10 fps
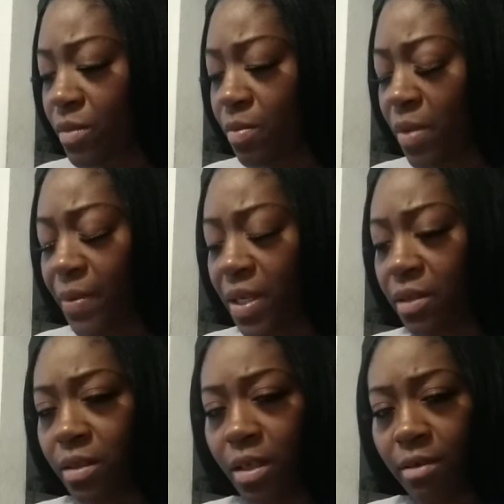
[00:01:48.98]
Maybe a
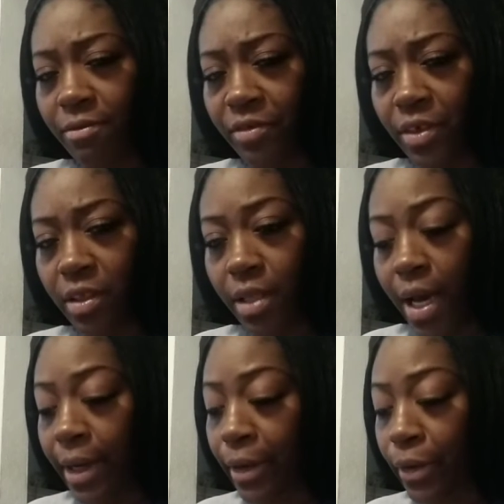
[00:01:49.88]
thief, a
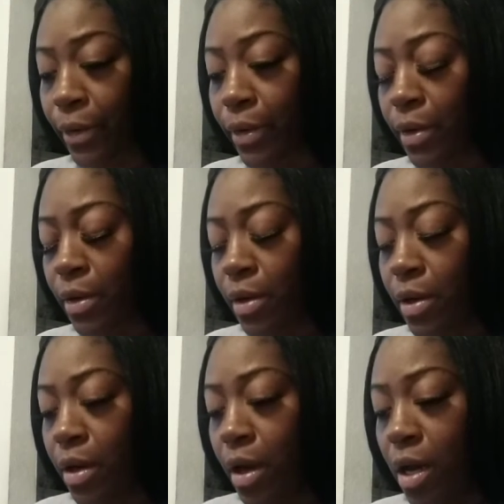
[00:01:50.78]
liar,
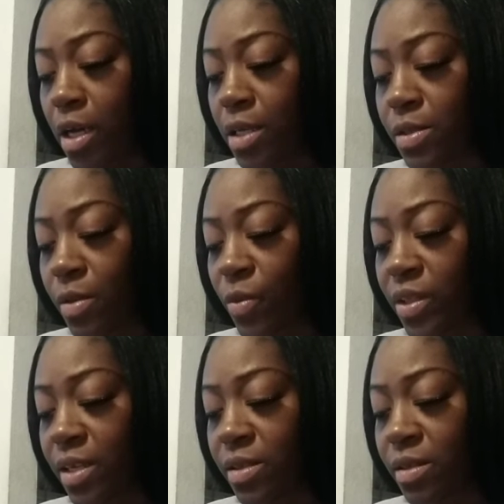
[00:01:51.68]
someone
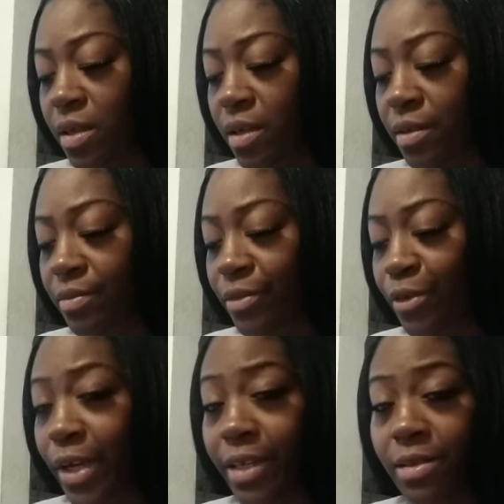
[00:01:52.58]
that's
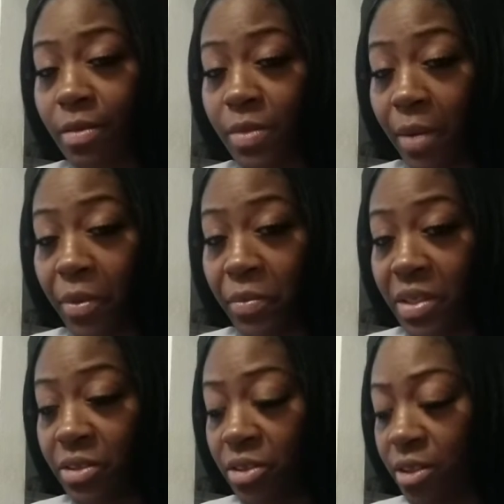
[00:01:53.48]
creating some type of
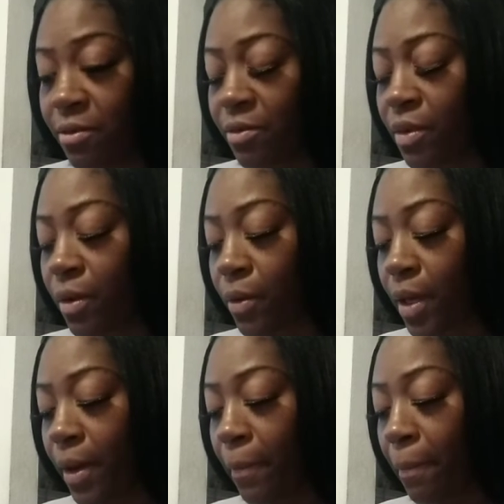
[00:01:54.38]
mischief.
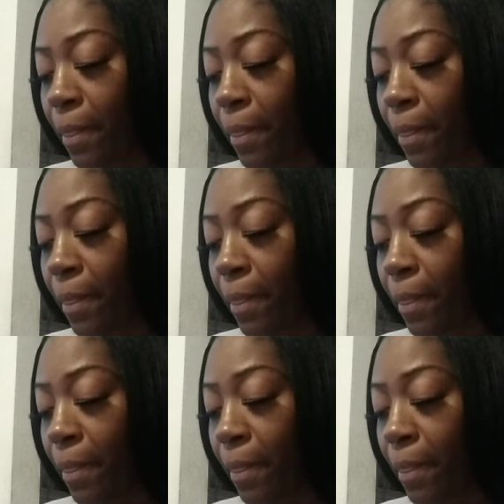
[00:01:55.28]
Okay.